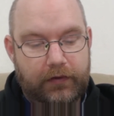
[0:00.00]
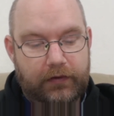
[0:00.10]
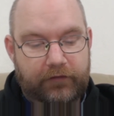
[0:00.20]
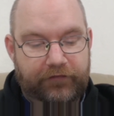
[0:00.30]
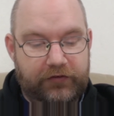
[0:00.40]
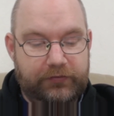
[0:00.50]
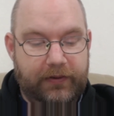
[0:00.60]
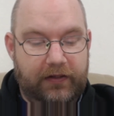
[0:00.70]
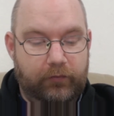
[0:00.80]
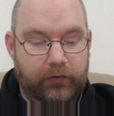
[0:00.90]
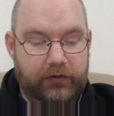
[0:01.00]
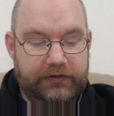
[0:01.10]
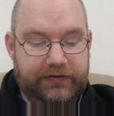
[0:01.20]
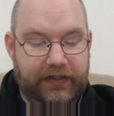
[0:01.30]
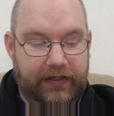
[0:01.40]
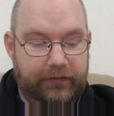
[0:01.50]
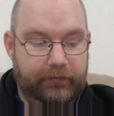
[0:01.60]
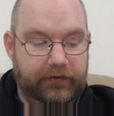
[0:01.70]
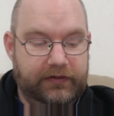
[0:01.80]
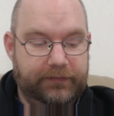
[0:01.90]
The first man works the
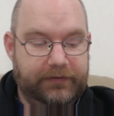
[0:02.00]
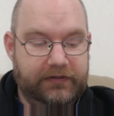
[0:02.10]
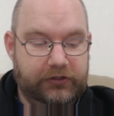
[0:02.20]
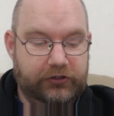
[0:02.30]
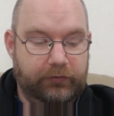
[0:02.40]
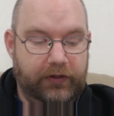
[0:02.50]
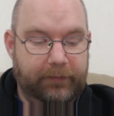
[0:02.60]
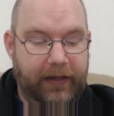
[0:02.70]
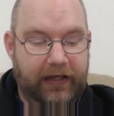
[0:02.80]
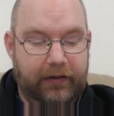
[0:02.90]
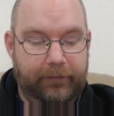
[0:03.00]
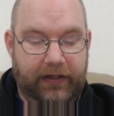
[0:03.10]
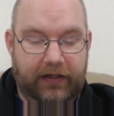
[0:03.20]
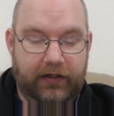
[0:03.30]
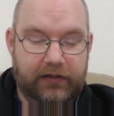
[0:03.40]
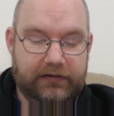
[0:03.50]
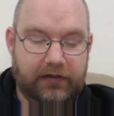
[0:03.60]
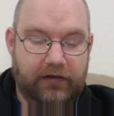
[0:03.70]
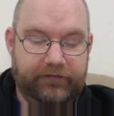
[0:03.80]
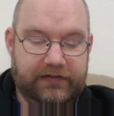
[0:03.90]
animal into position while the backup man cuts
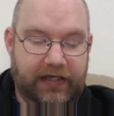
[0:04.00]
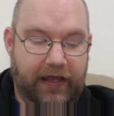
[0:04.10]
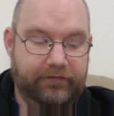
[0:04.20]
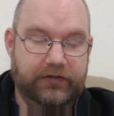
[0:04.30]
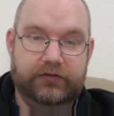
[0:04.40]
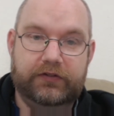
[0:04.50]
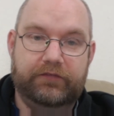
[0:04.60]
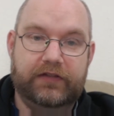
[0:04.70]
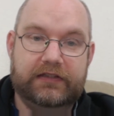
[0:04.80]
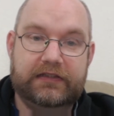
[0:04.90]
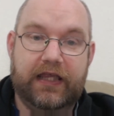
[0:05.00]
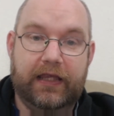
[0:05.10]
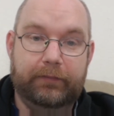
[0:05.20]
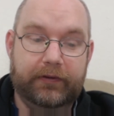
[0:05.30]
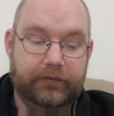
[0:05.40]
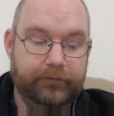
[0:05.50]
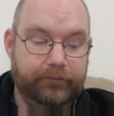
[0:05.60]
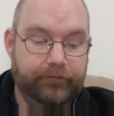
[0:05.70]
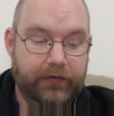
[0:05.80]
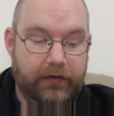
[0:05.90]
off its avenues of escape.
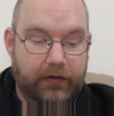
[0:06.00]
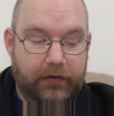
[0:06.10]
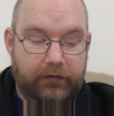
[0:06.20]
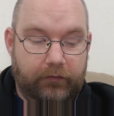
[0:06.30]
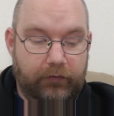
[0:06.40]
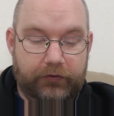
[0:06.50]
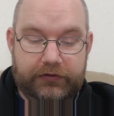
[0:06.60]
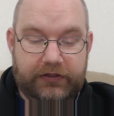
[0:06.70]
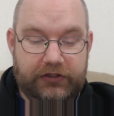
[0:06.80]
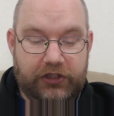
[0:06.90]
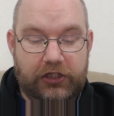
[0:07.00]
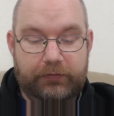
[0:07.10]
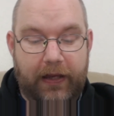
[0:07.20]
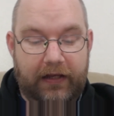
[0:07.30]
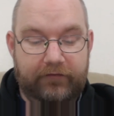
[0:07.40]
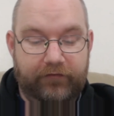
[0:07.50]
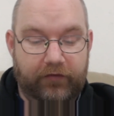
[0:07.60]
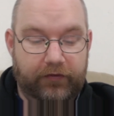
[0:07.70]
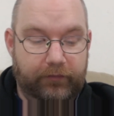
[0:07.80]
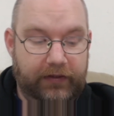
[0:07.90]
The roles can change back and
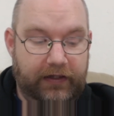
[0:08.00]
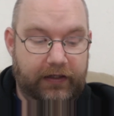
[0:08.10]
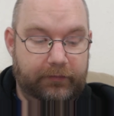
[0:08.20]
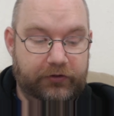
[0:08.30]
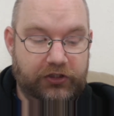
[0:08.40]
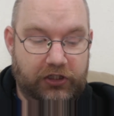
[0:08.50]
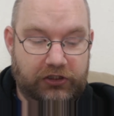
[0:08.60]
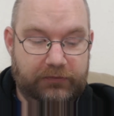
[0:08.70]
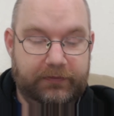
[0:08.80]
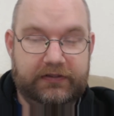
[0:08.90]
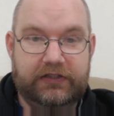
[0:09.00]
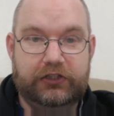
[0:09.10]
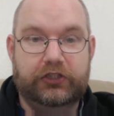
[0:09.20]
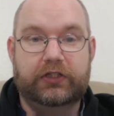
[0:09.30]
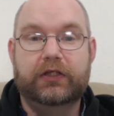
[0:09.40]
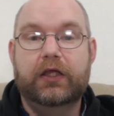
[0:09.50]
forth when the animal changes position,